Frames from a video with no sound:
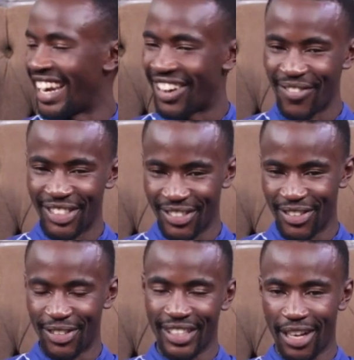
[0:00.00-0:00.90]
allow me to
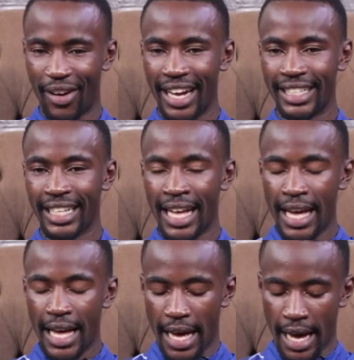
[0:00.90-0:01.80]
go to the word.
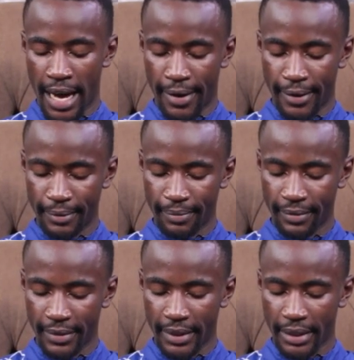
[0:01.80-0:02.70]
Uh,
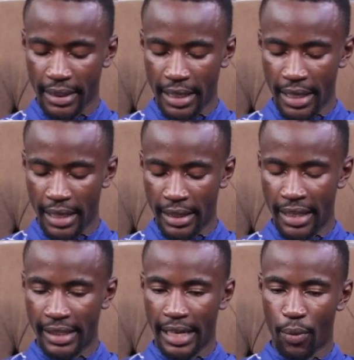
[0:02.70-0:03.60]

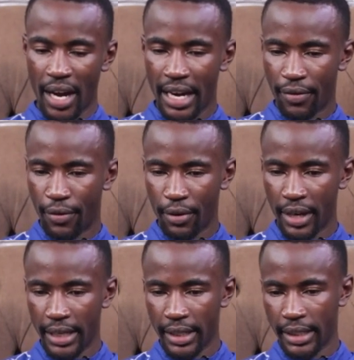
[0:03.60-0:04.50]
there's a uh,
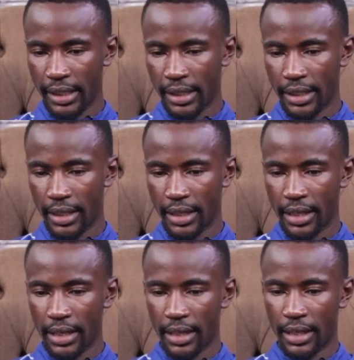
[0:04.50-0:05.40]
wonderful
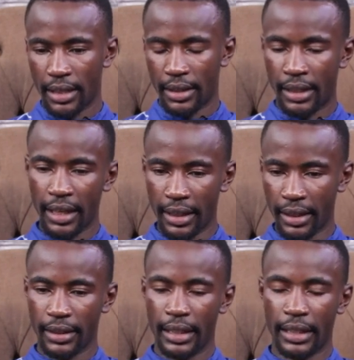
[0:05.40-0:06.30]

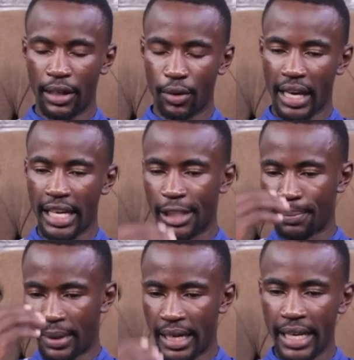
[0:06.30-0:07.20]
thing that the Lord has
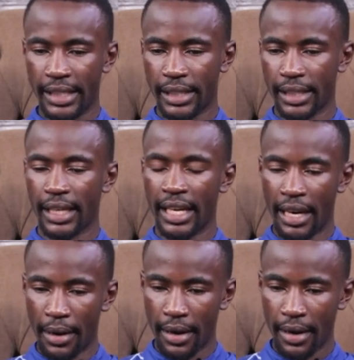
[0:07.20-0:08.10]
placed
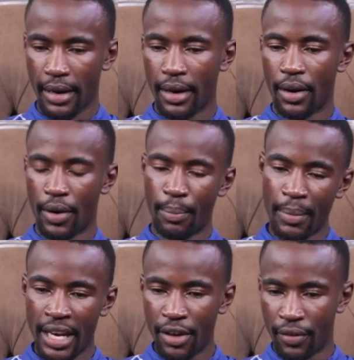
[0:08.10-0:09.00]
in
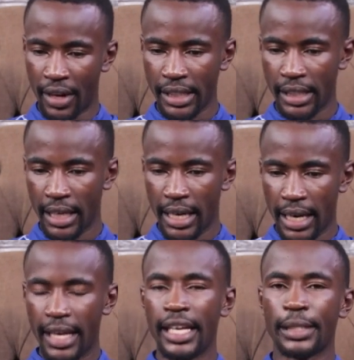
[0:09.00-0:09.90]
many of us,
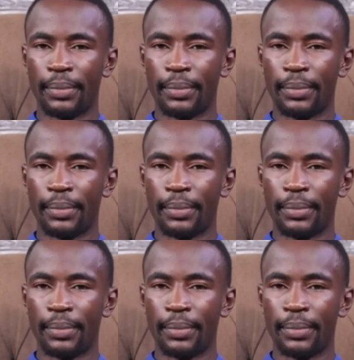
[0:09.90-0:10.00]
He has